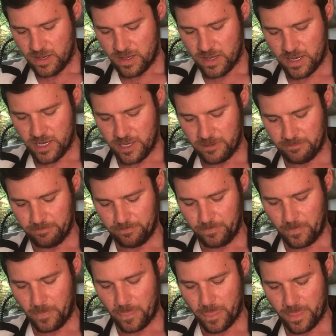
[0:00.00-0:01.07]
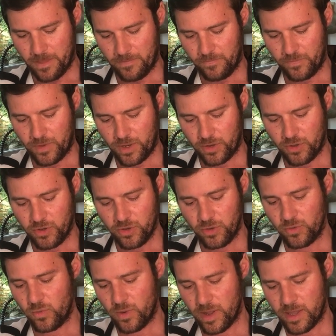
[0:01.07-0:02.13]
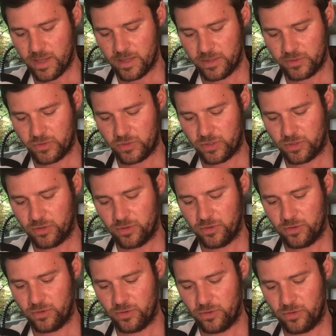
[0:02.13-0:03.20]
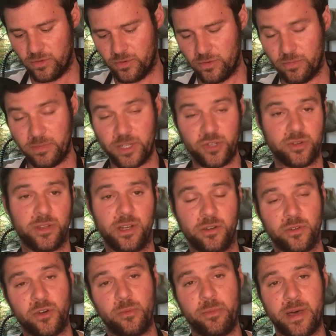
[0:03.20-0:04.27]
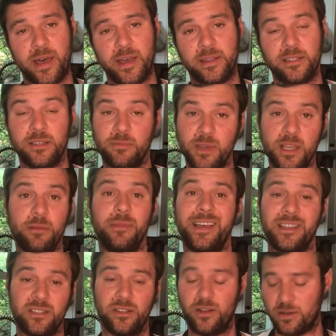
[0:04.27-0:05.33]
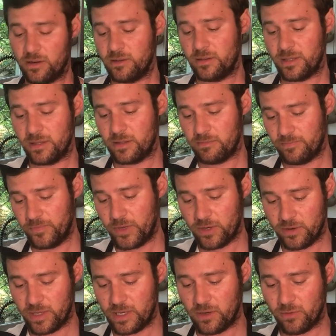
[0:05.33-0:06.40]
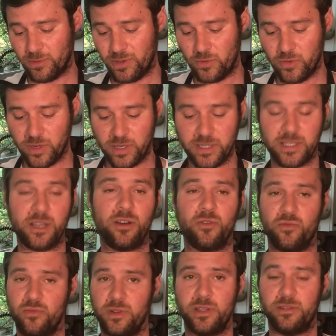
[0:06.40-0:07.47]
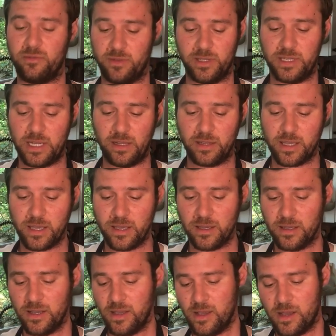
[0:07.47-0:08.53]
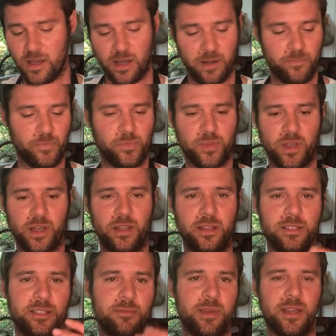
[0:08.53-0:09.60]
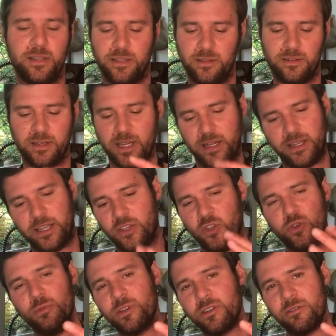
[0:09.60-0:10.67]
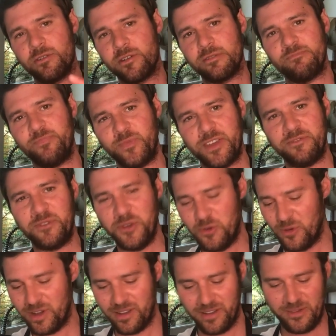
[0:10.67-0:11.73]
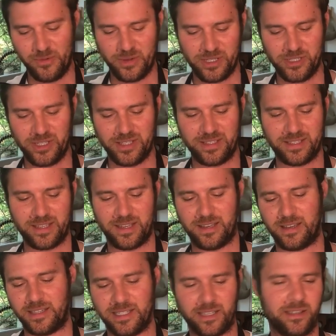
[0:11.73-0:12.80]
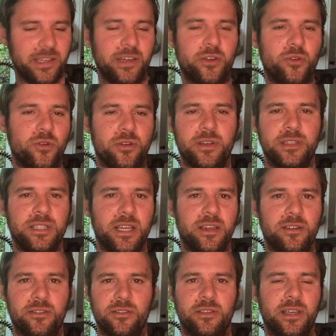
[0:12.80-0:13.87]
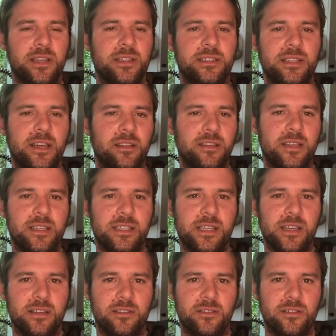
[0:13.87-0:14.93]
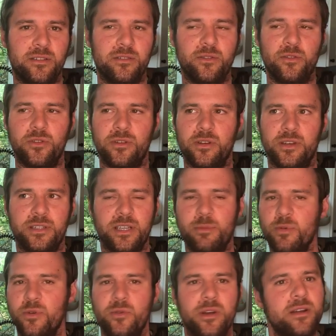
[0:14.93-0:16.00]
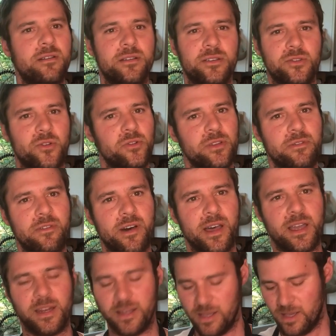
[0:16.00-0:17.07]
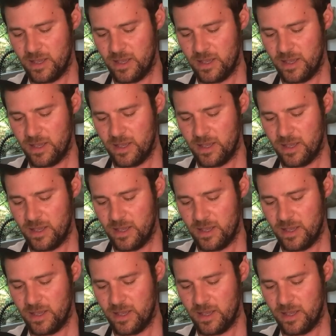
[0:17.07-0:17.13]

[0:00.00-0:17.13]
A good way to make sure they don't go bad, to make them last longer than they normally would, because they are really delicate. I like to make a little kind of like humidor, if you will, which is, I take like a quart container, like a deli container, or a Tupperware is totally fine.